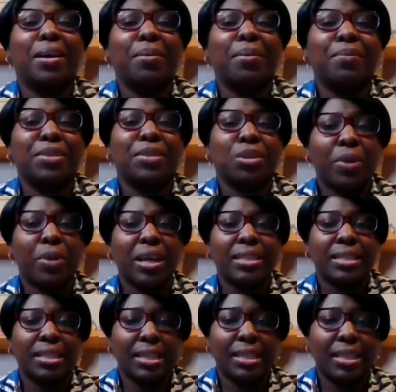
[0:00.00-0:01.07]

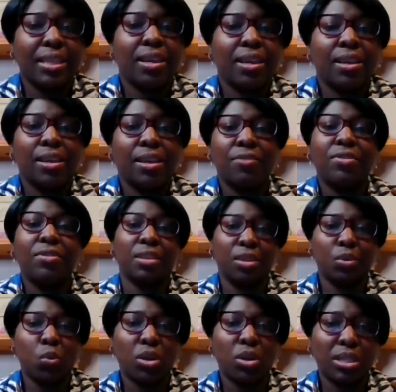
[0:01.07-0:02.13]
Surprisingly, everything
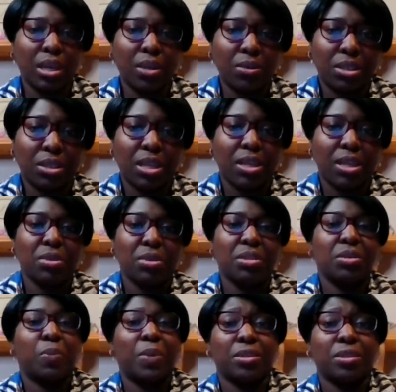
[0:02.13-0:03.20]
worked out and I was still
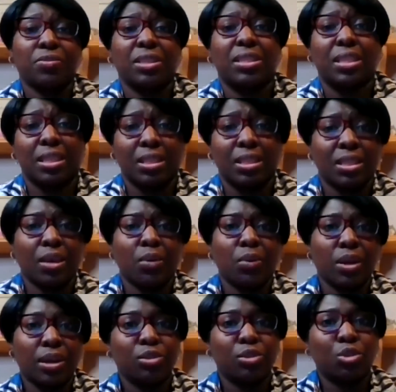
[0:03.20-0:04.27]
part of the 6 that
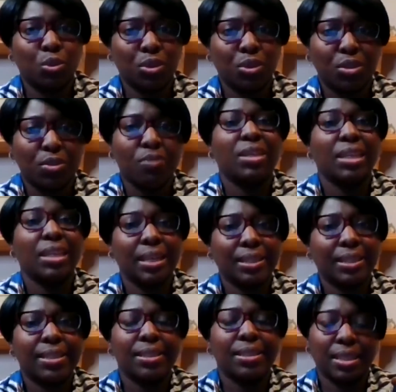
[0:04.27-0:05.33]
were chosen,
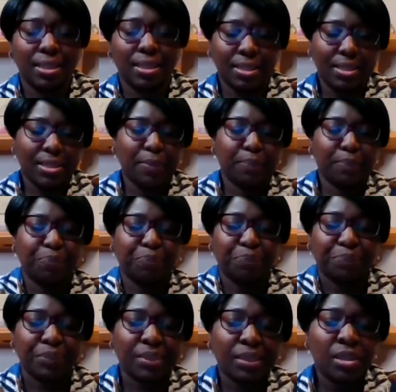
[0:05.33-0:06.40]
elected at this time.
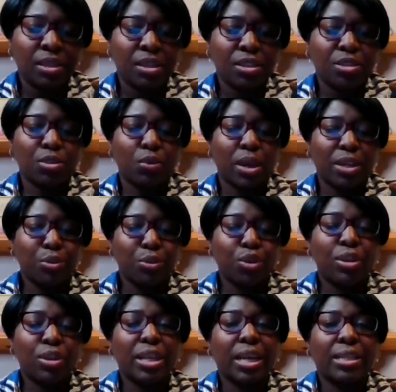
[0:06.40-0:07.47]
So I know
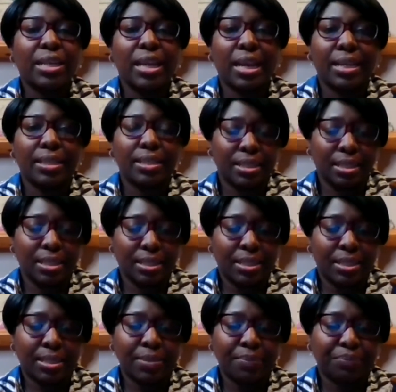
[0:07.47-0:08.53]
God had a hand in it.
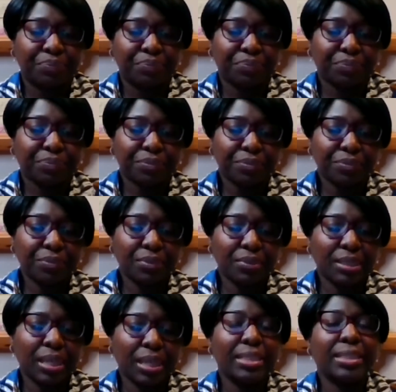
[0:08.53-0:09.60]

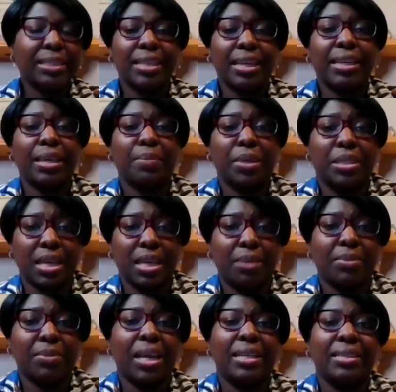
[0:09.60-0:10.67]
And there came a time
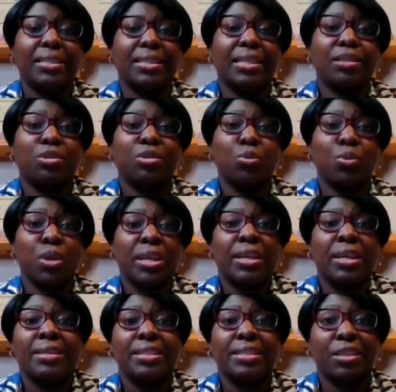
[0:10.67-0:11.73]
I needed to
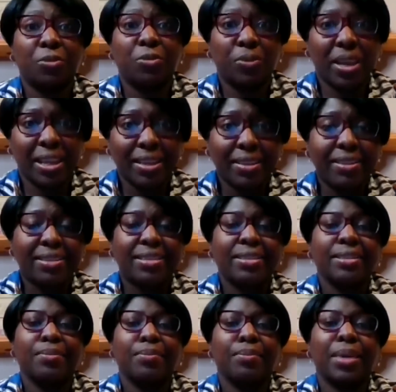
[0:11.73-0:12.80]
defend
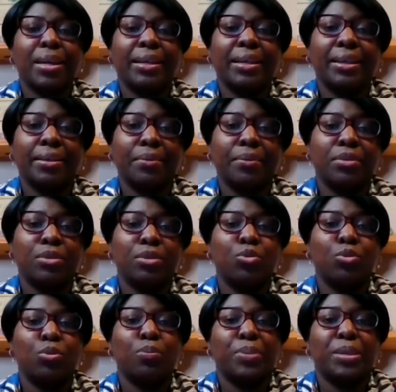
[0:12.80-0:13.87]
my
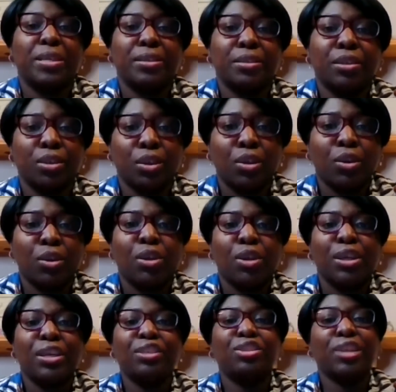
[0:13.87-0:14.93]
being
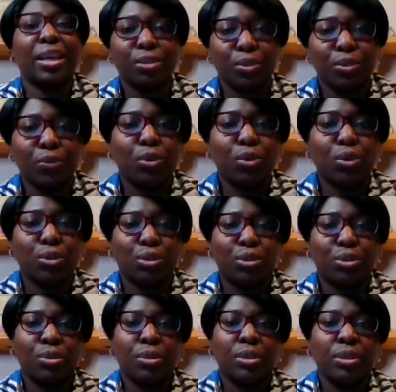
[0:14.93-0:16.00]
a child of God
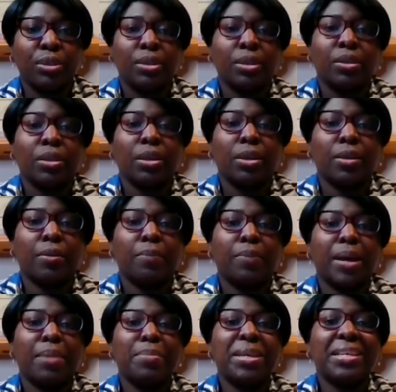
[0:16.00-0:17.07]
by
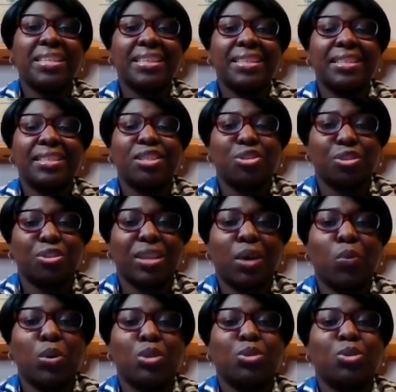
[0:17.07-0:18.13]
making a decision that
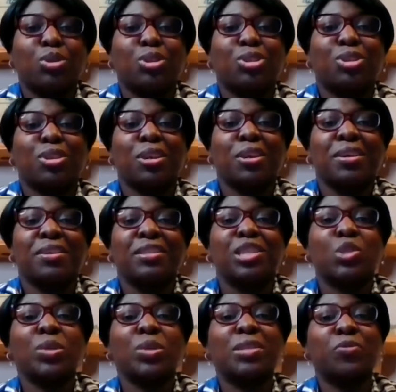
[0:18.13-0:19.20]
was not
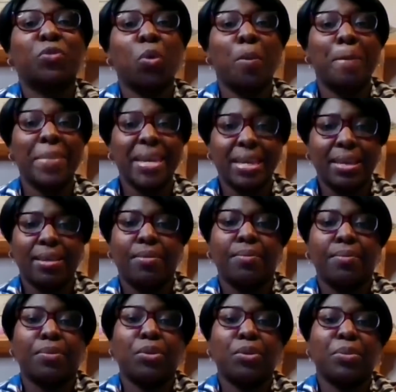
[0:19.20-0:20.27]
sweet for me,
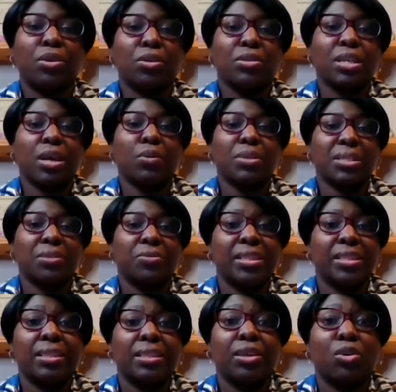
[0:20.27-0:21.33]
or because I was
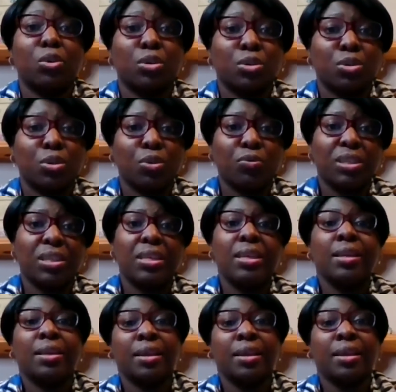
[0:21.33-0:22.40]
defending the cause of the
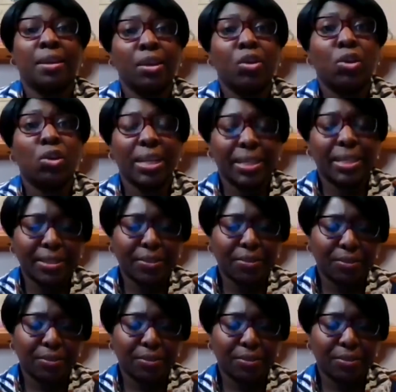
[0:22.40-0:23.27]
collective.